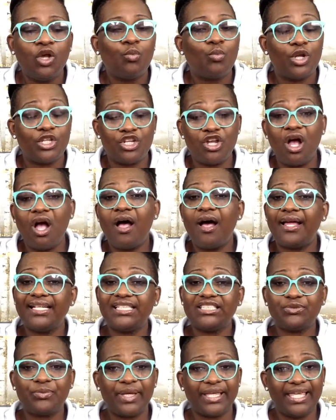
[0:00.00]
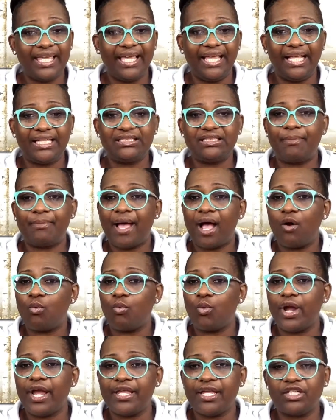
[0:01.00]
When you're honest with kids about
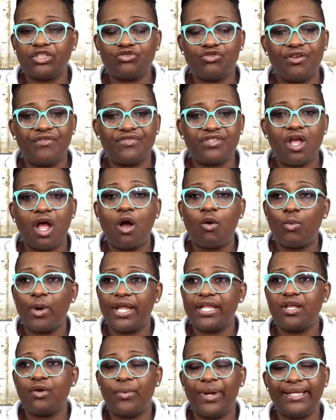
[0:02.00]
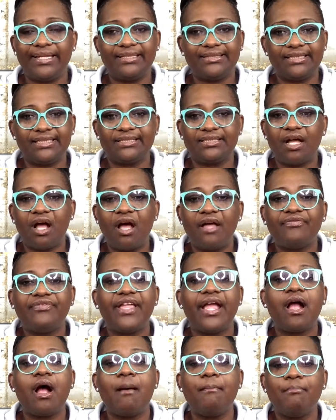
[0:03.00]
where your strengths are, where your weaknesses are,
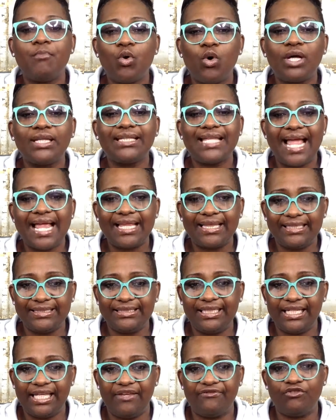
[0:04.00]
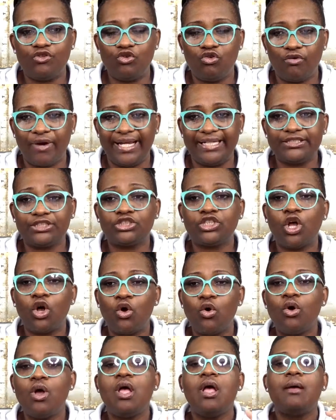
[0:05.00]
they are more likely to give you grace.
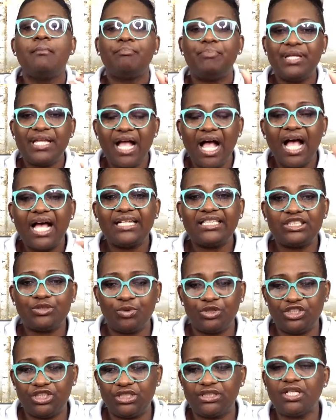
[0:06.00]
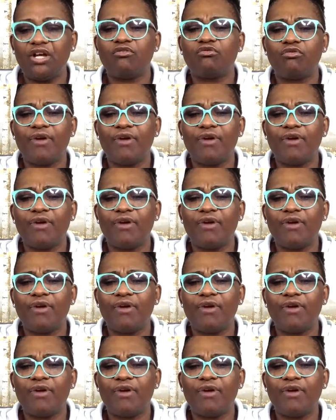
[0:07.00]
So be honest with yourself.